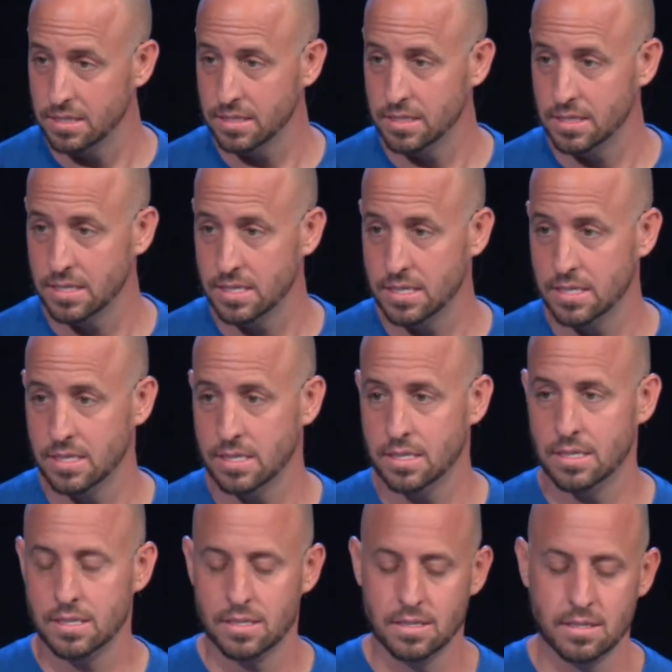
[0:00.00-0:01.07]

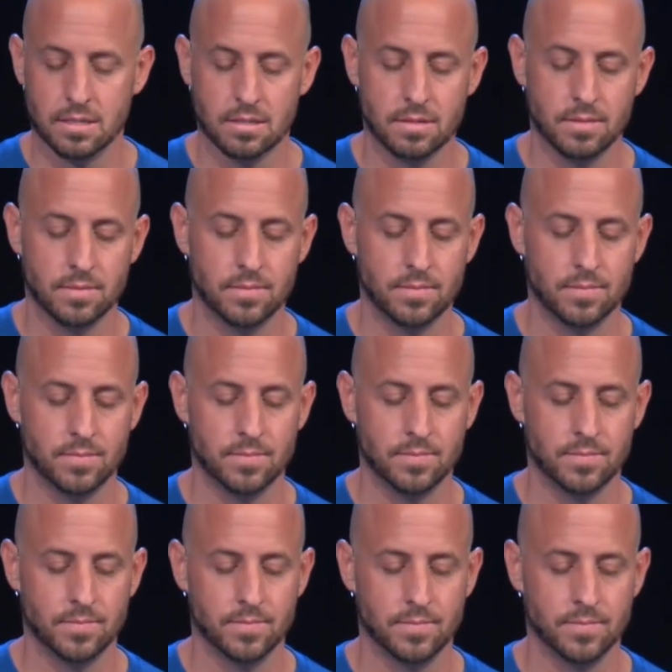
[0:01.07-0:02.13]

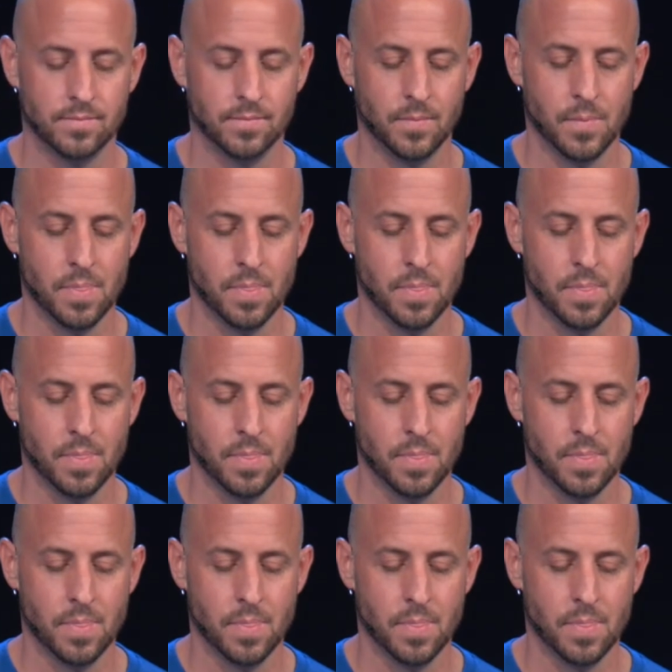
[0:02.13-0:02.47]
No one is speaking in this clip.